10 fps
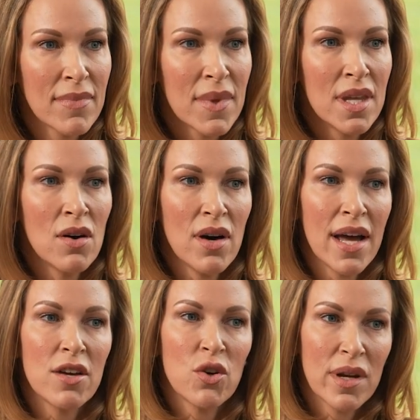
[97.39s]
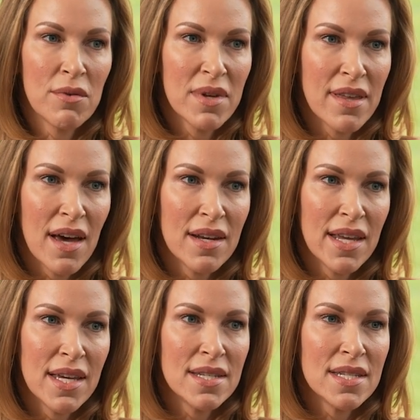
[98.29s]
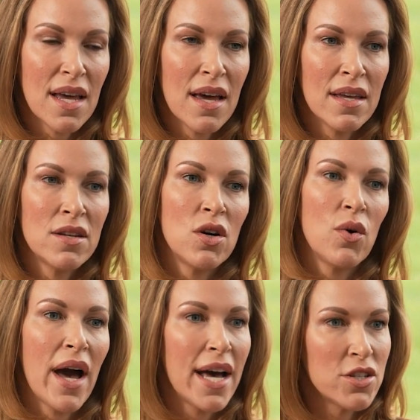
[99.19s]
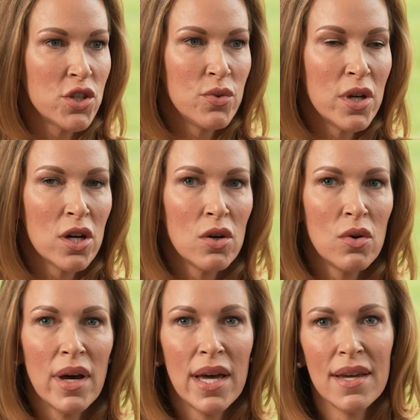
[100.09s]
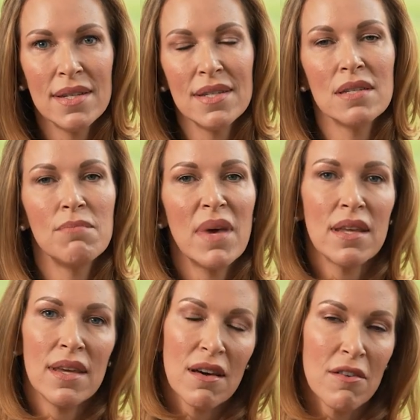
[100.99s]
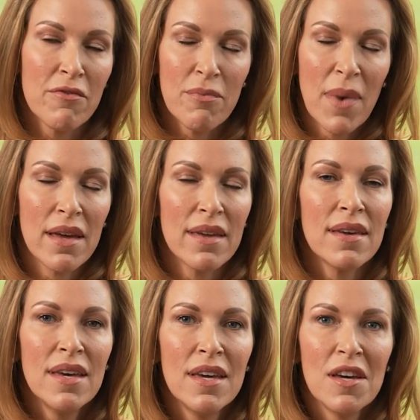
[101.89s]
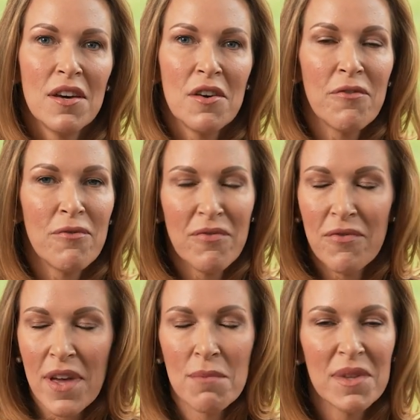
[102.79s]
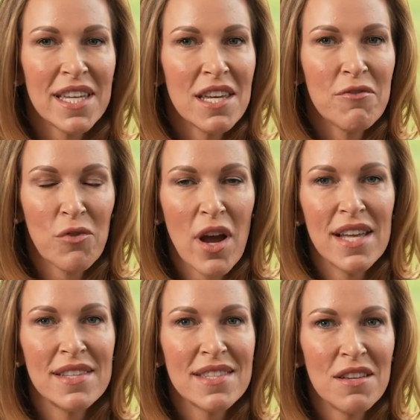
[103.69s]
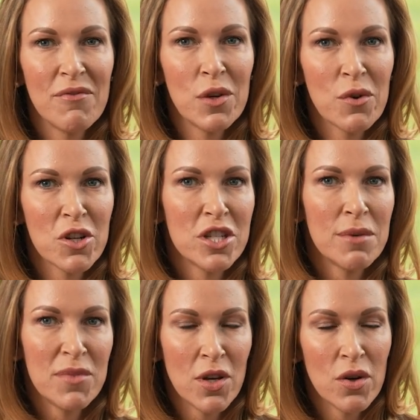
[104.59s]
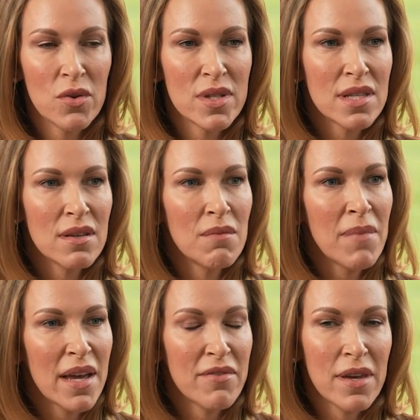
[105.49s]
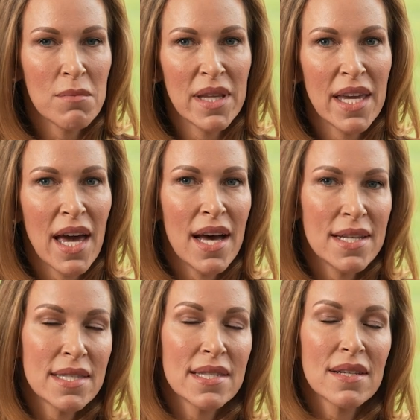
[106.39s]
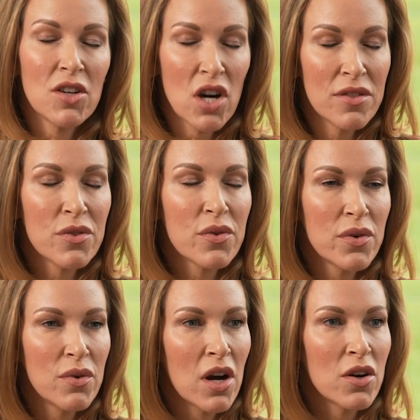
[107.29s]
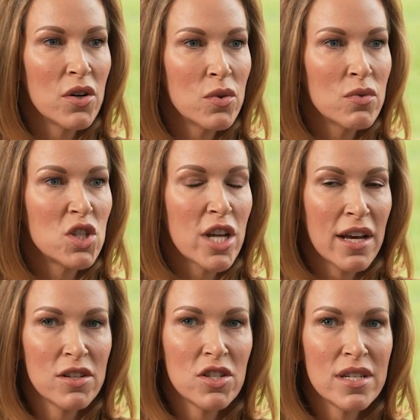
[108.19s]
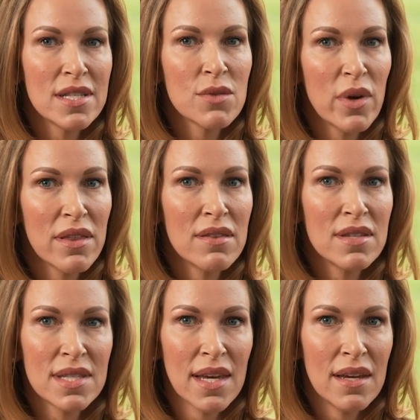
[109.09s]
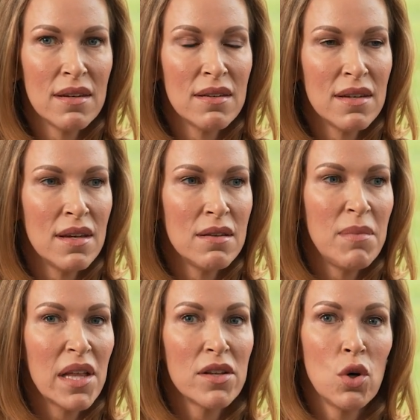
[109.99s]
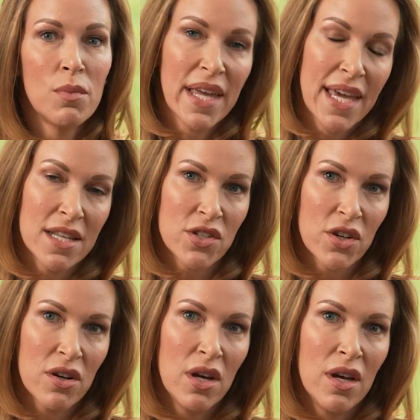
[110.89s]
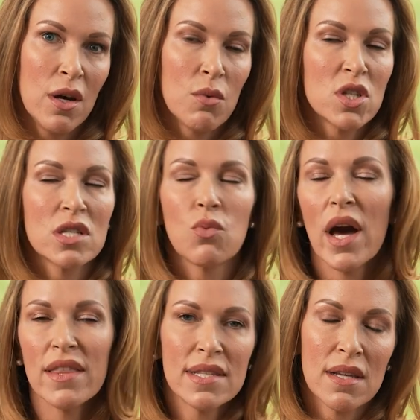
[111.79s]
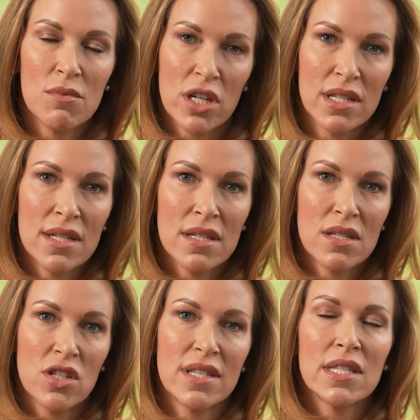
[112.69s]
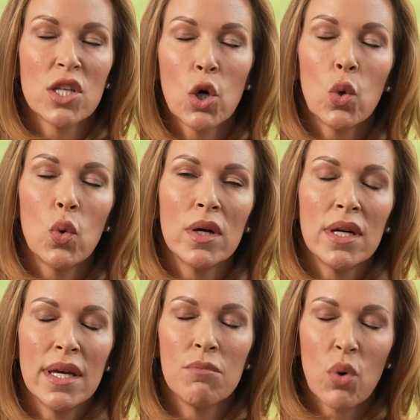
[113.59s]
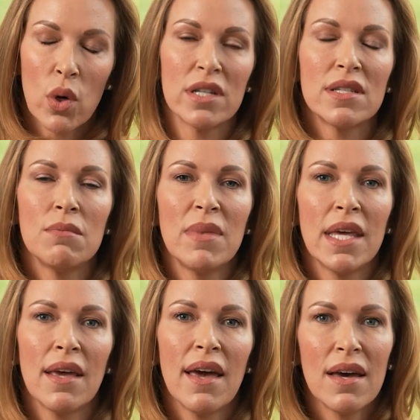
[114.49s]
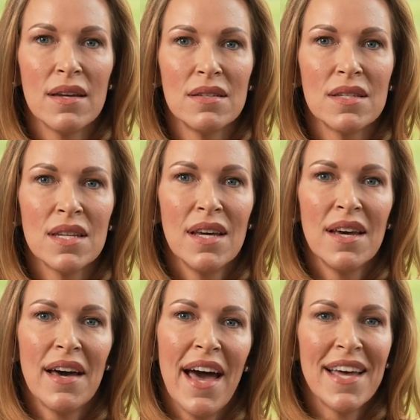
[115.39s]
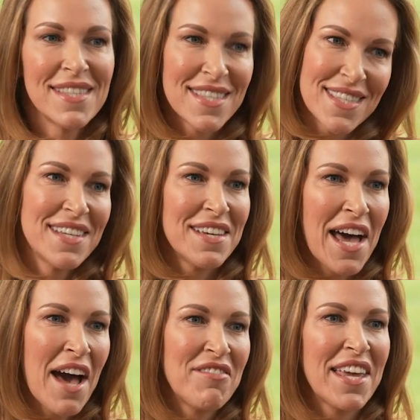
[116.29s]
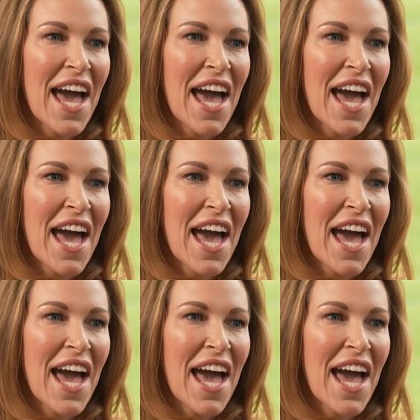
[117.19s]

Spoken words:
Yeah, I agree with that. And I know, as you know, and many of my family, friends, and viewership knows, my family has gone through our own challenges with the skin and melanoma cancer, which is why the subject is just so important to me, and hence having